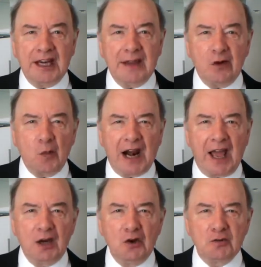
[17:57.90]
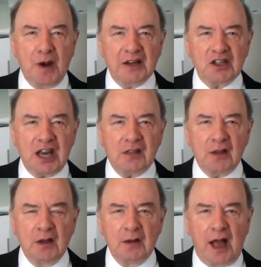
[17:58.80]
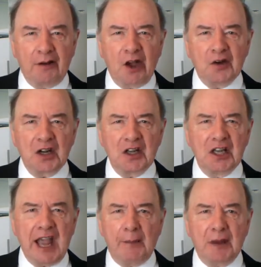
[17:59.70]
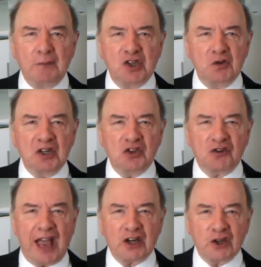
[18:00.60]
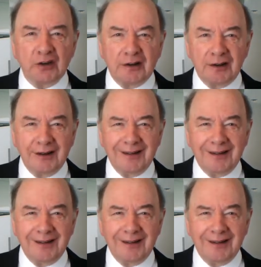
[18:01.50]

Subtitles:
And even when I lose my teeth, I'm going to gum him to distraction.